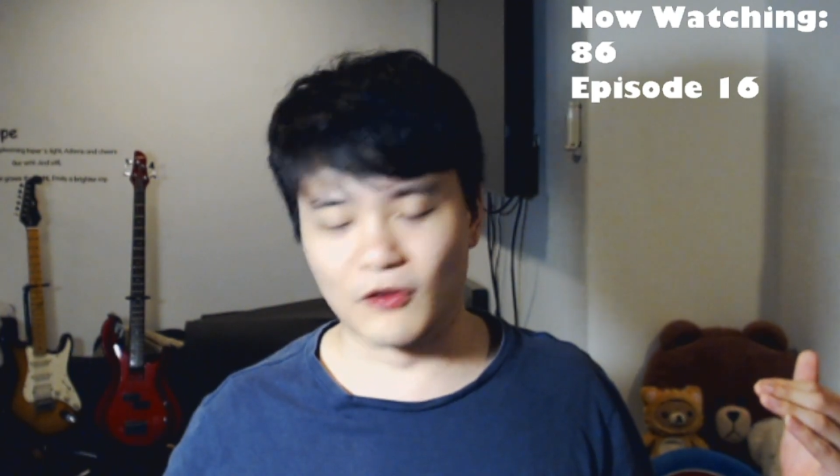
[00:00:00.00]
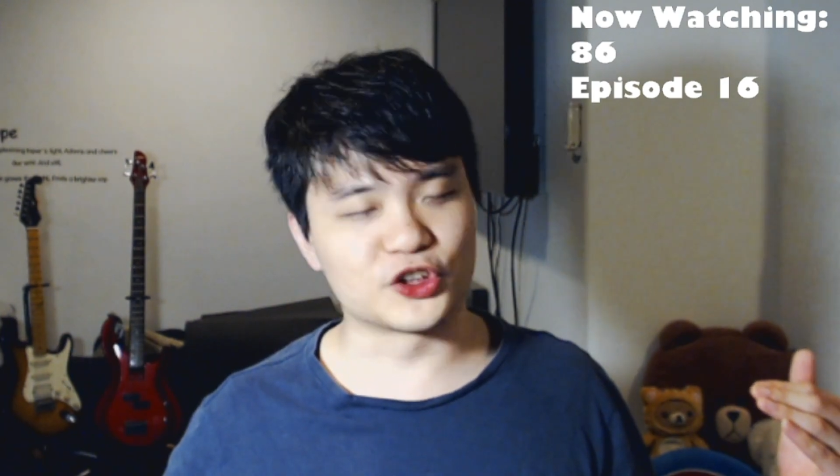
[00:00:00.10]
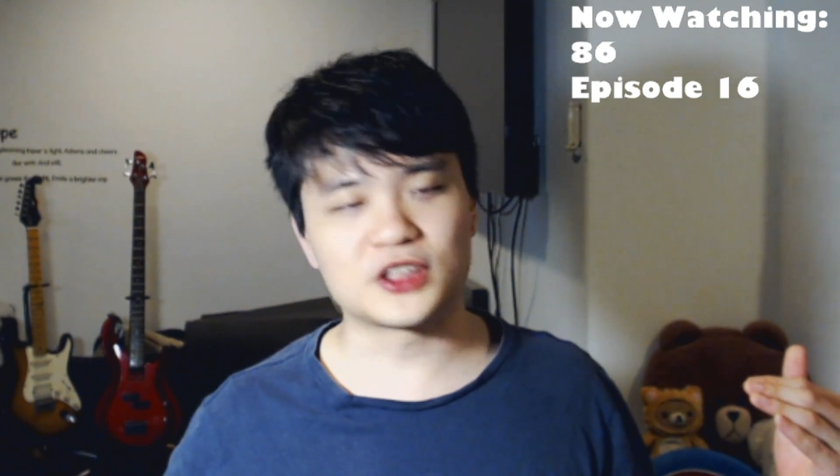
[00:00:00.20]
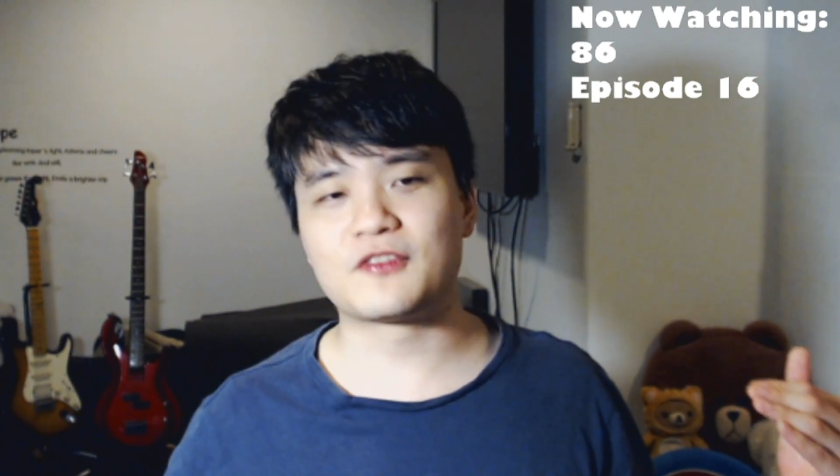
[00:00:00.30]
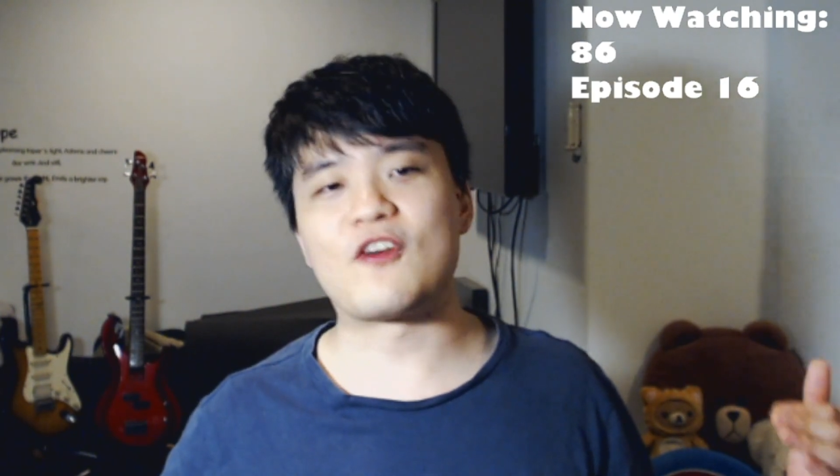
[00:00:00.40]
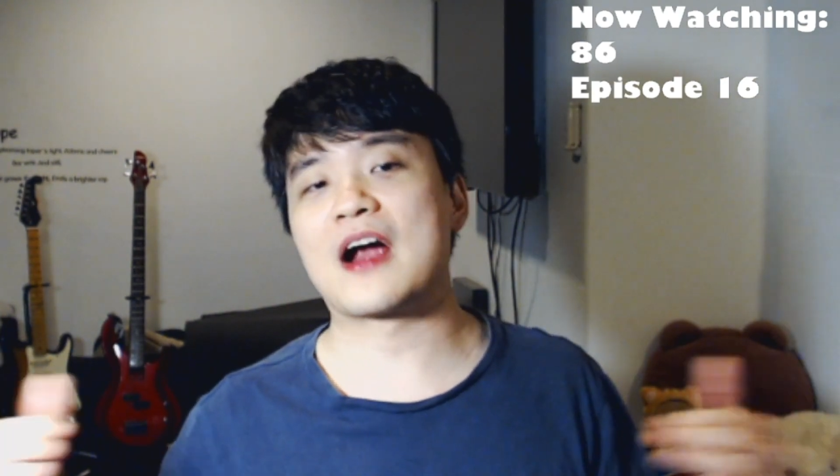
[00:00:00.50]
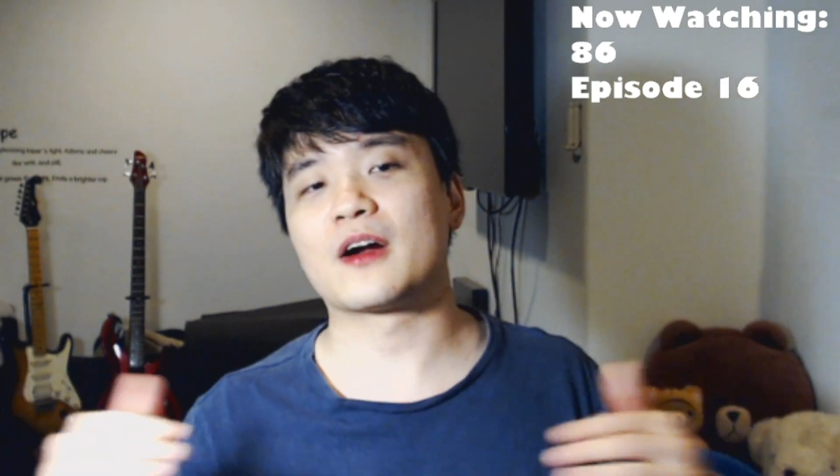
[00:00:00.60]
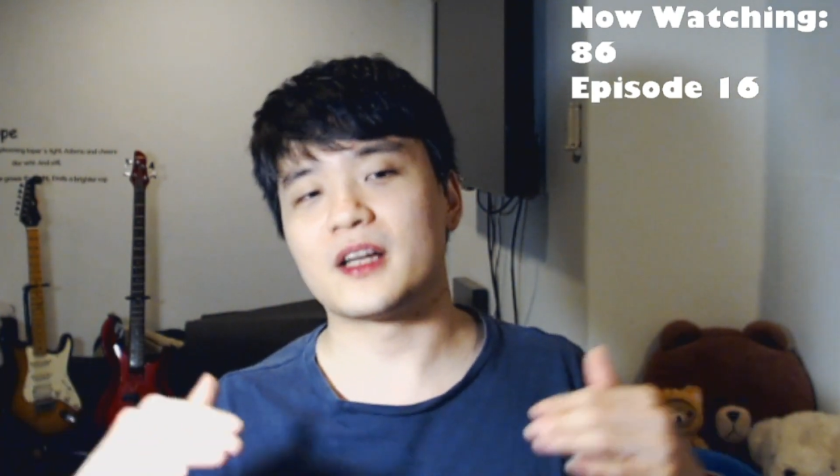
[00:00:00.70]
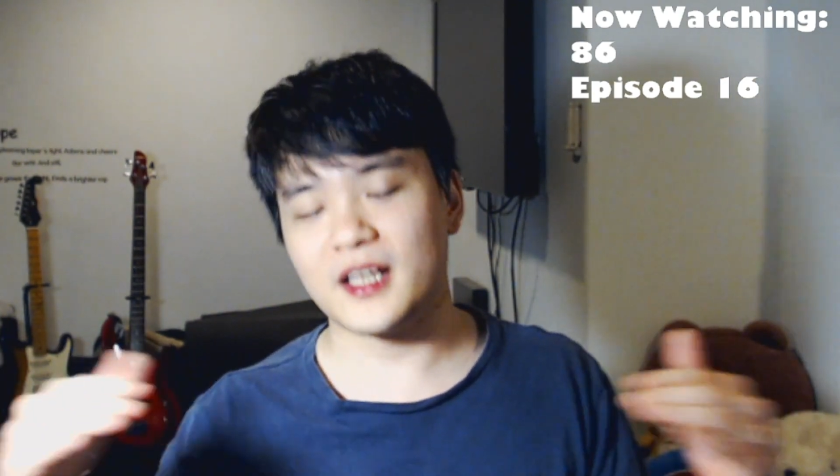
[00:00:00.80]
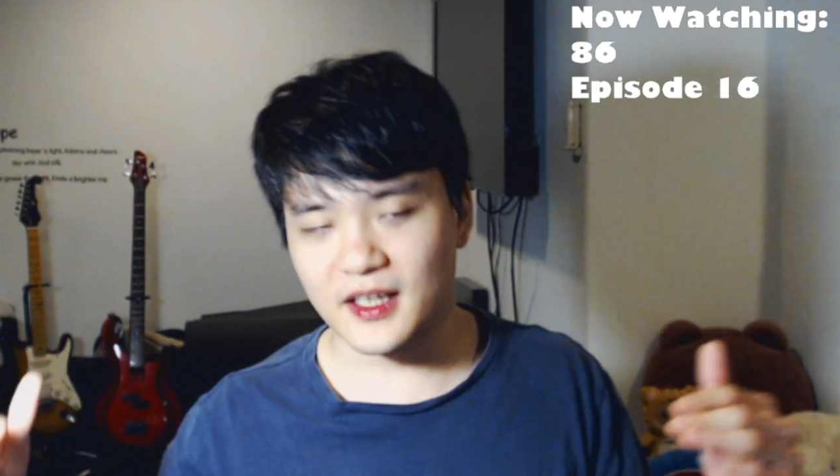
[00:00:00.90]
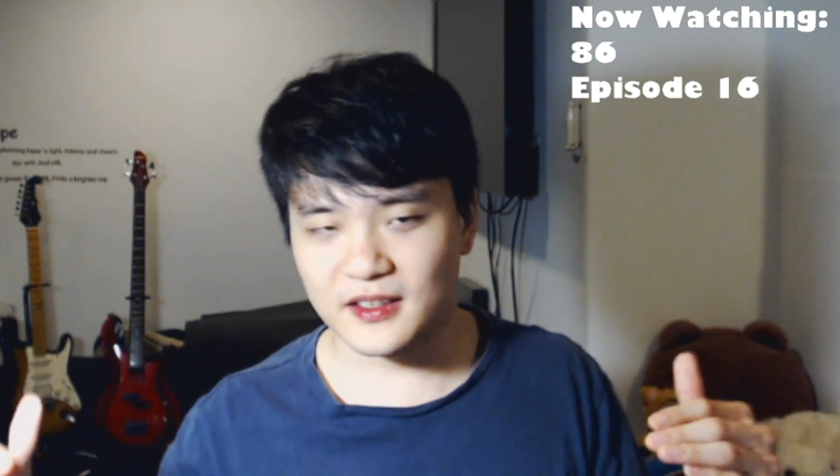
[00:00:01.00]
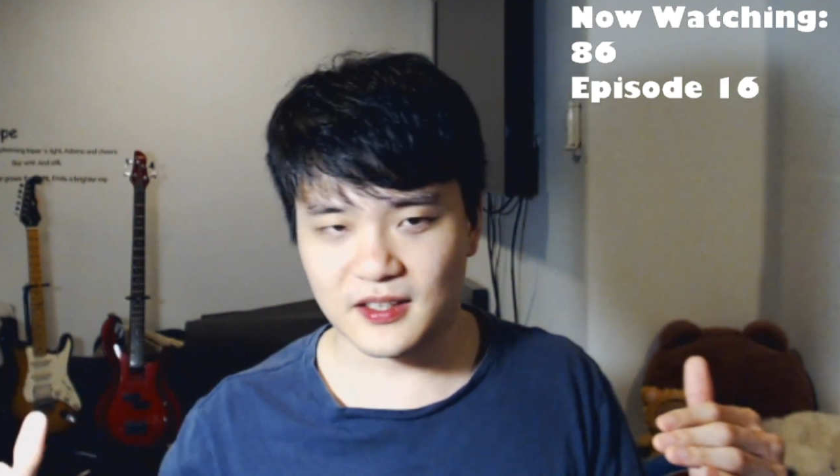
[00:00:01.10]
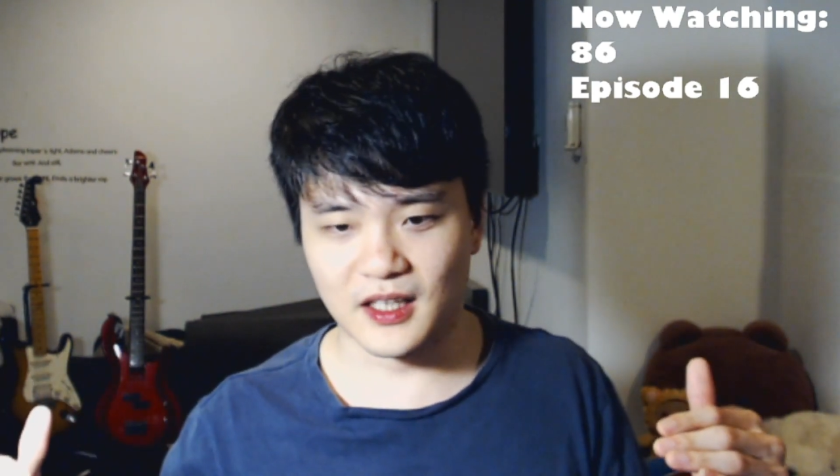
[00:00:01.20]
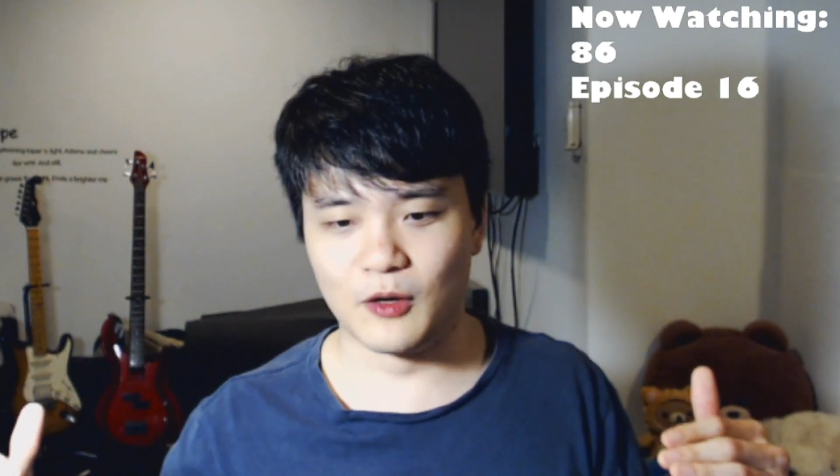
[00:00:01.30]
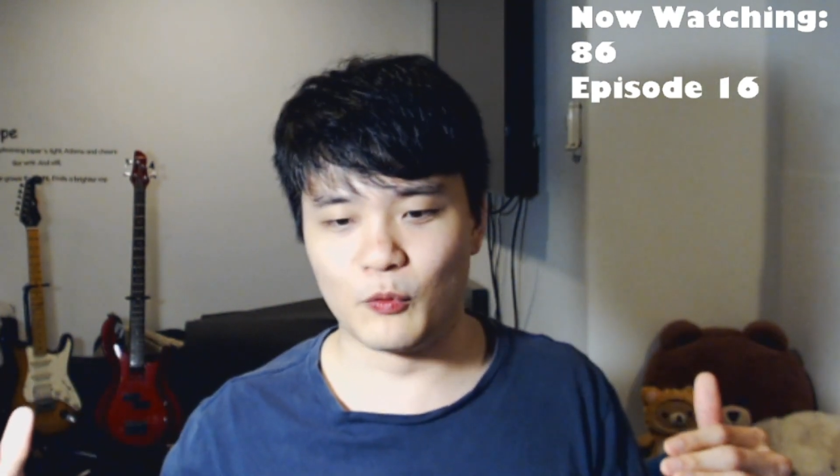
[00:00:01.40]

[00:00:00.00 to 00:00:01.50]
just firing it